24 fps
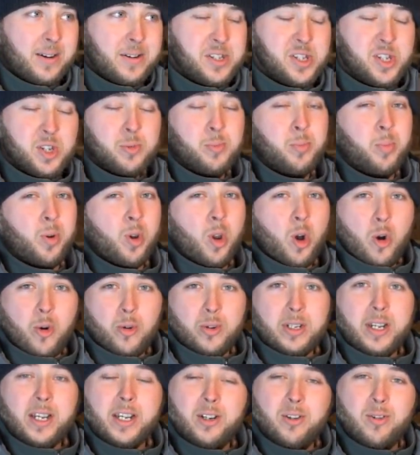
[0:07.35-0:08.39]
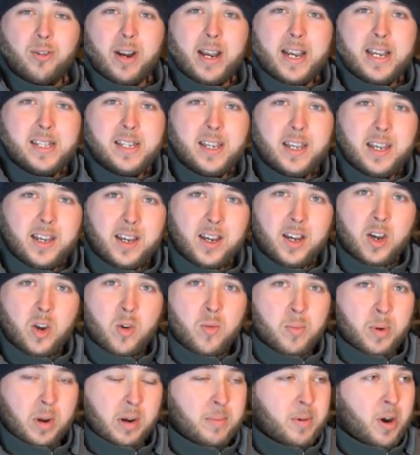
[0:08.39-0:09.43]
It's just blowing like crazy,
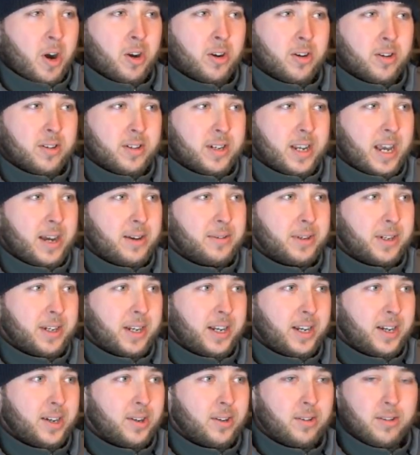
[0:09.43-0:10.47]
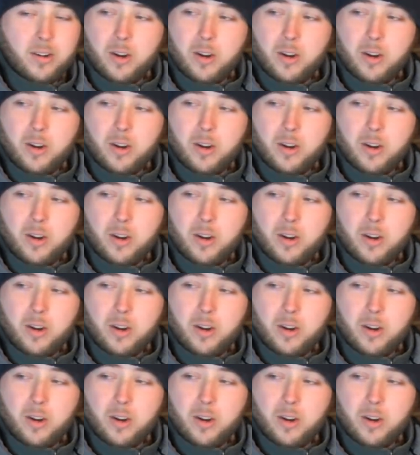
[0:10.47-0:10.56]
but I'm hunkered down in here.